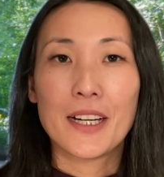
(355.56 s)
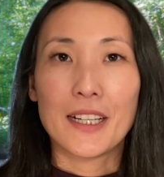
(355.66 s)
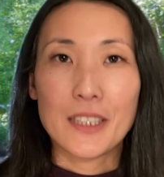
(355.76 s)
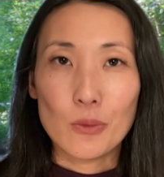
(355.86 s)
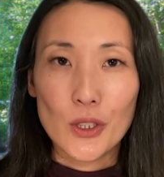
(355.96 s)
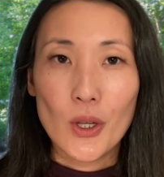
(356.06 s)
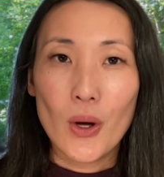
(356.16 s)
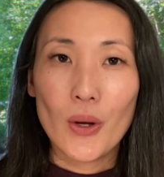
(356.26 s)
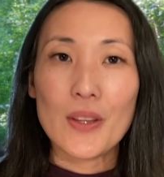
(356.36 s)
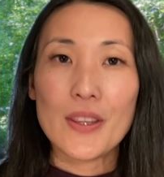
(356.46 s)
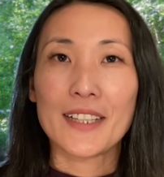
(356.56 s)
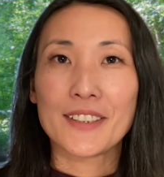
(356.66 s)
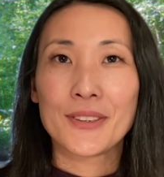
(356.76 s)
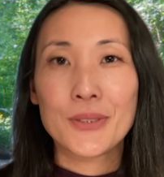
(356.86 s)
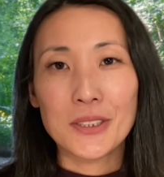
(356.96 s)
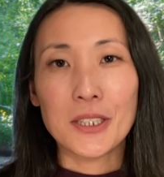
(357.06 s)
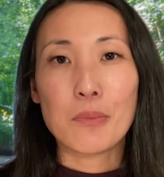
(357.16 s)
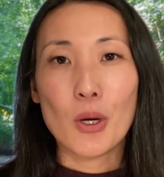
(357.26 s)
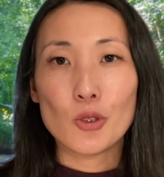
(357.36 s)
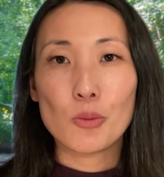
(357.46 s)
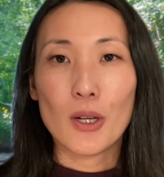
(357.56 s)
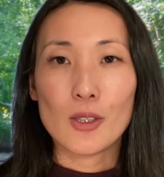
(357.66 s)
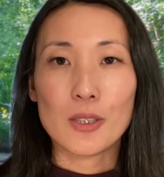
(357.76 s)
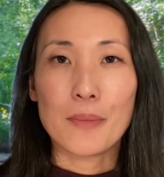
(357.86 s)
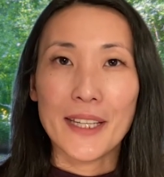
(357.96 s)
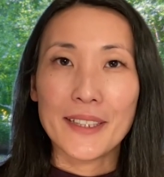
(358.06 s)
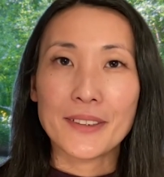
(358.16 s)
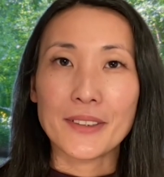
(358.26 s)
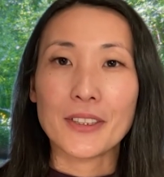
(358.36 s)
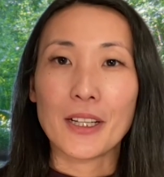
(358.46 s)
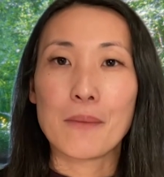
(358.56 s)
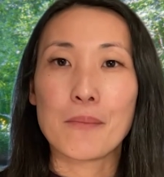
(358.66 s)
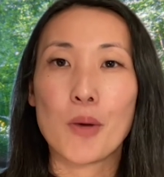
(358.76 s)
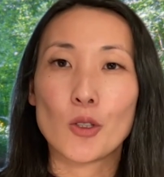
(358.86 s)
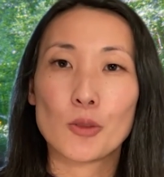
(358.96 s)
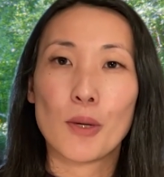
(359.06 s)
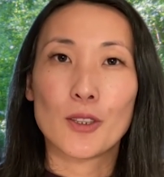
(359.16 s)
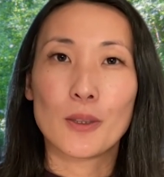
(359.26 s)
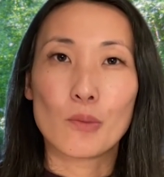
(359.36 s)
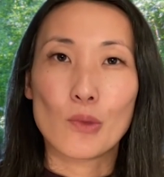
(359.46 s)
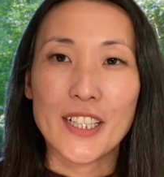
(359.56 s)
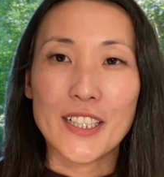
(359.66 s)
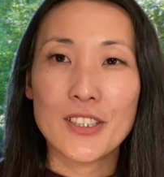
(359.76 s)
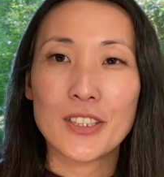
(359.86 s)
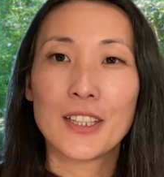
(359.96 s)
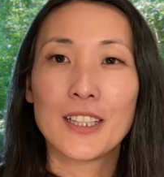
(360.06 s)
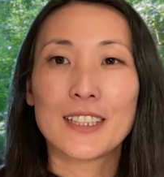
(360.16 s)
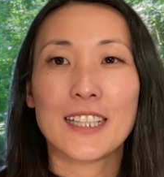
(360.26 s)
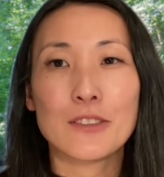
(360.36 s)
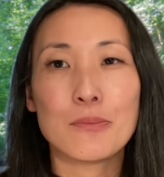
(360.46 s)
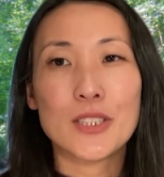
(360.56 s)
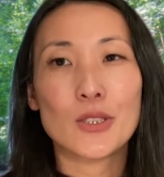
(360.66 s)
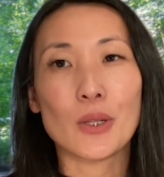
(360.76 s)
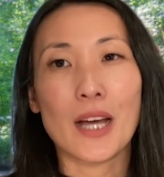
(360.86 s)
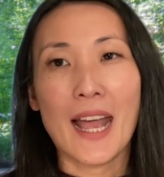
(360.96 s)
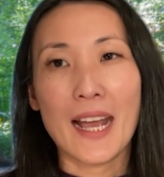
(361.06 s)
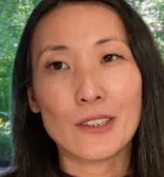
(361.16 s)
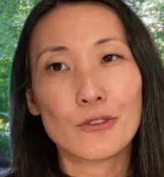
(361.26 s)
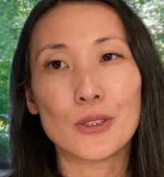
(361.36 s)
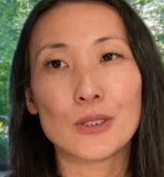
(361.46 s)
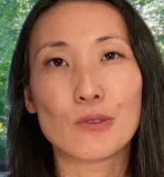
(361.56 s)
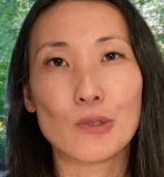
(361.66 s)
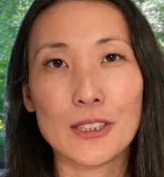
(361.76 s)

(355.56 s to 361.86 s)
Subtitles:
I can recall that Googling postpartum anger and postpartum rage led me to a handful of